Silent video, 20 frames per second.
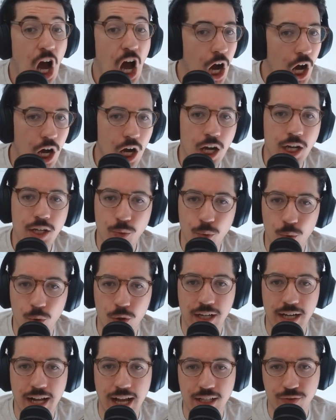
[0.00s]

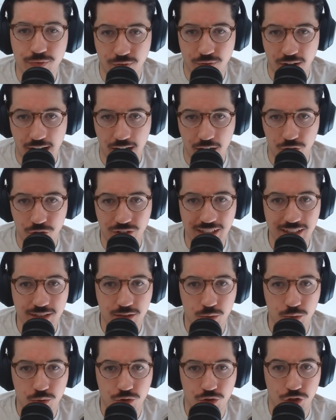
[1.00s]
Unorganized files
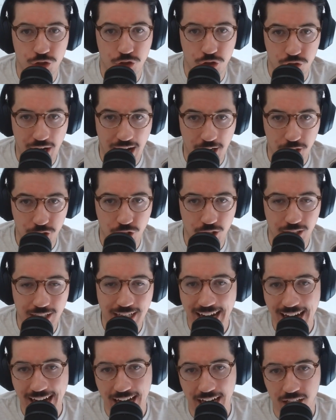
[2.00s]
equals distraction
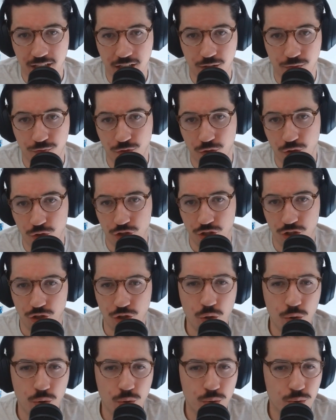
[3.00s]
and confusion.
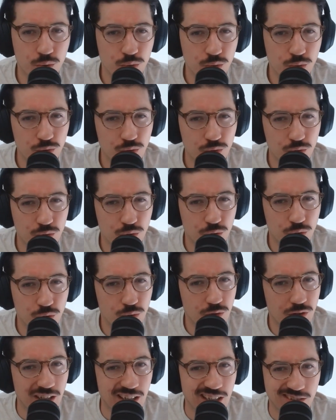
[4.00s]
Those two
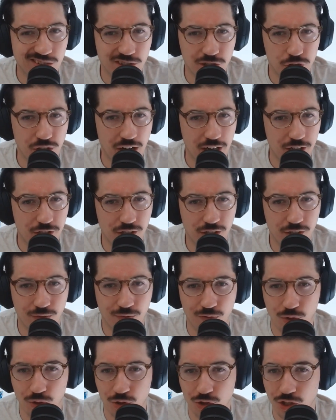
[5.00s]
things, distraction and
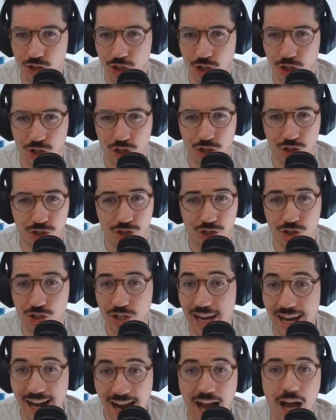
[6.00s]
confusion, are just
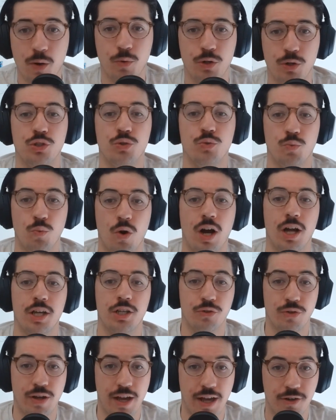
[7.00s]
not what you
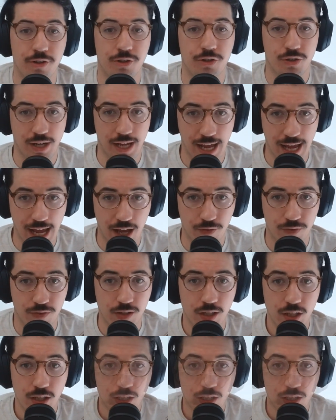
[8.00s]
want your editor to have.